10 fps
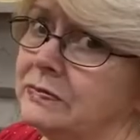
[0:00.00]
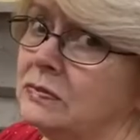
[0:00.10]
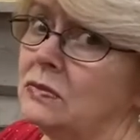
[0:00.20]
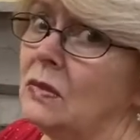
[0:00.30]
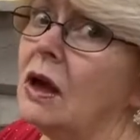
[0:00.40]

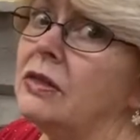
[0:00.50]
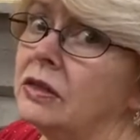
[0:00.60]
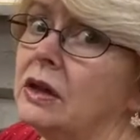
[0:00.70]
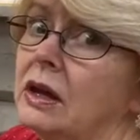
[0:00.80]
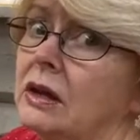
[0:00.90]

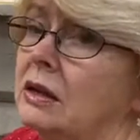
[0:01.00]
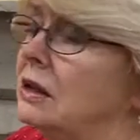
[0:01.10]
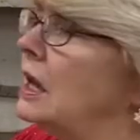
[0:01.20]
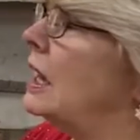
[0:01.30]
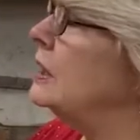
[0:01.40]
Nothing,
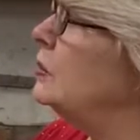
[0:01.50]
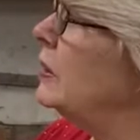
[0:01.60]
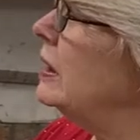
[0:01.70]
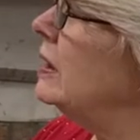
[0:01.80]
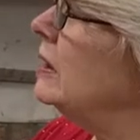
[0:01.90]
lied
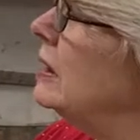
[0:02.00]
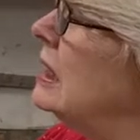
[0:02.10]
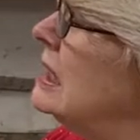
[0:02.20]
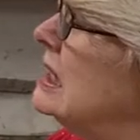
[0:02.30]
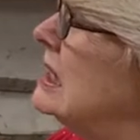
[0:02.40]
Bear,
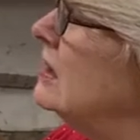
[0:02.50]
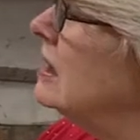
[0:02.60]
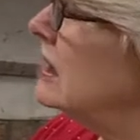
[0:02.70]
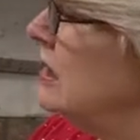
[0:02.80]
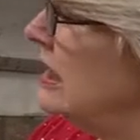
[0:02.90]
still
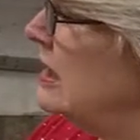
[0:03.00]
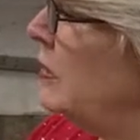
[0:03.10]
clutching his